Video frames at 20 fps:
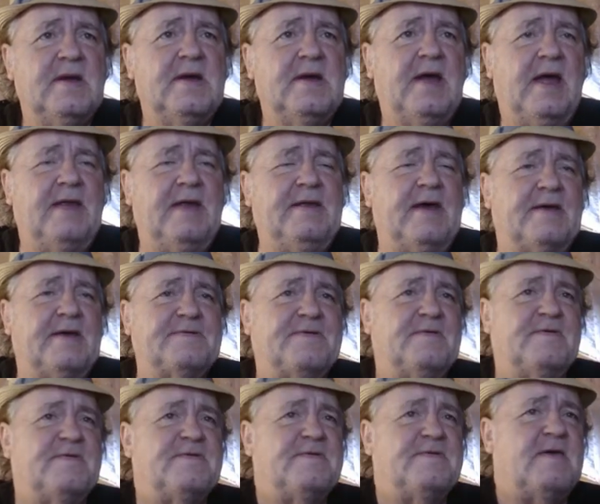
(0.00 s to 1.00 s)
And that's a
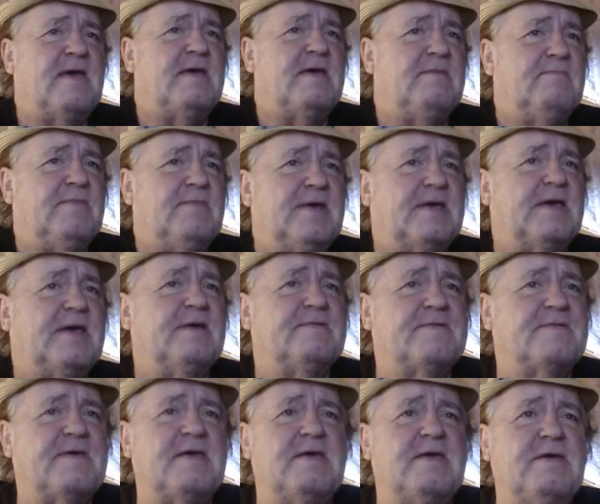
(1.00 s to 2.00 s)
shame because
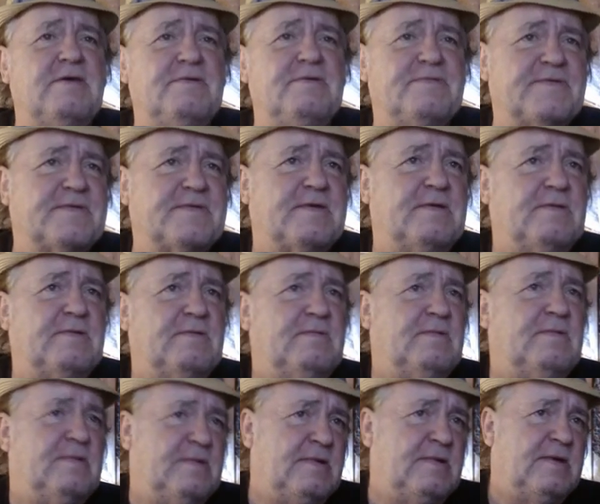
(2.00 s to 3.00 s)
he used to.
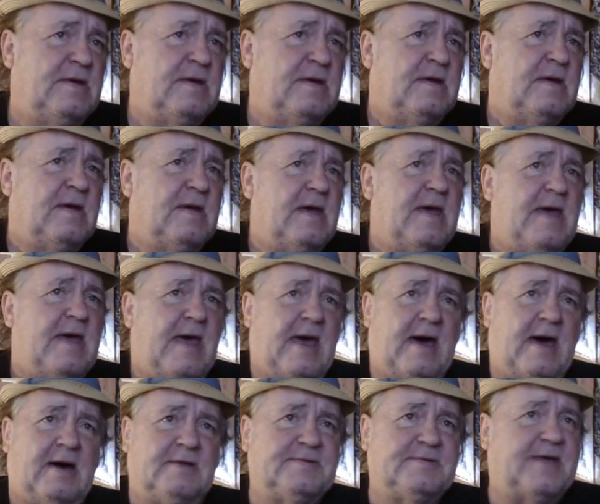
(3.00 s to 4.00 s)

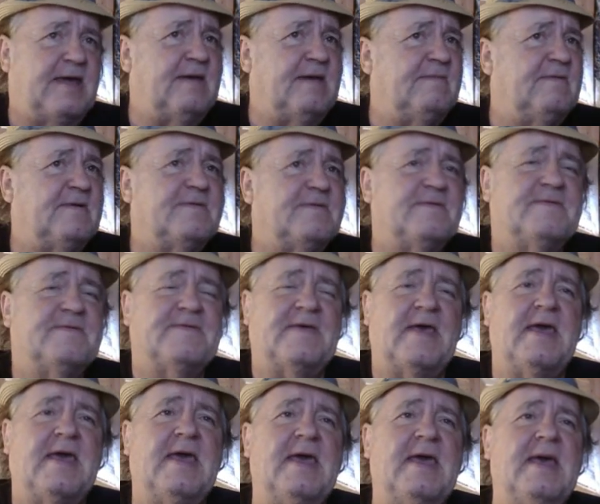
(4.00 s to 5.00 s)
Al Davis,
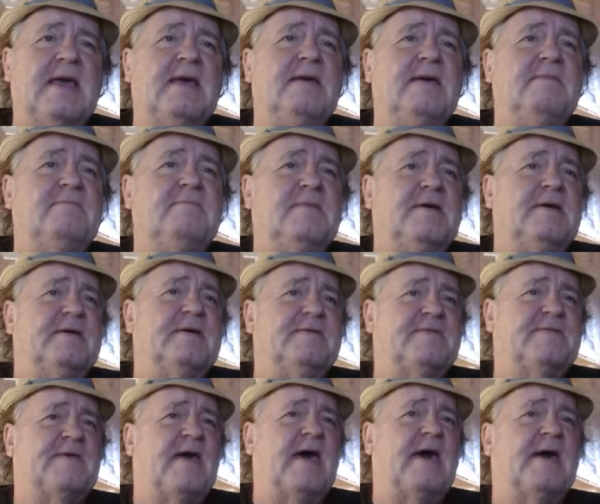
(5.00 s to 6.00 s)
same
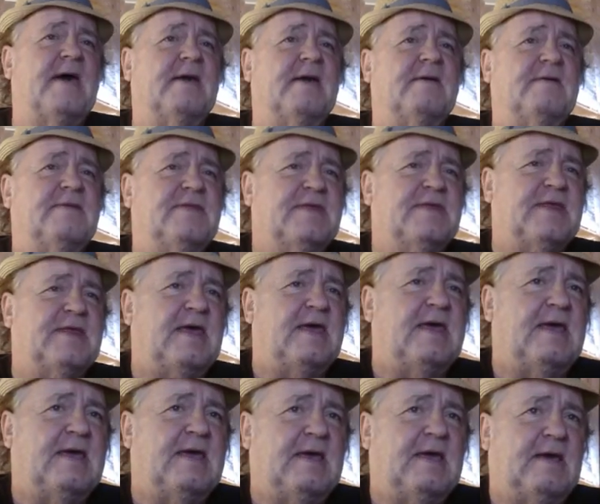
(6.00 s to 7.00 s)
exact
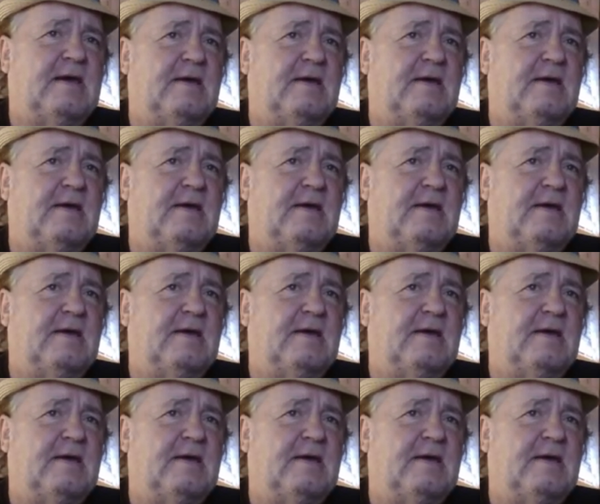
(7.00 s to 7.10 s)
thing.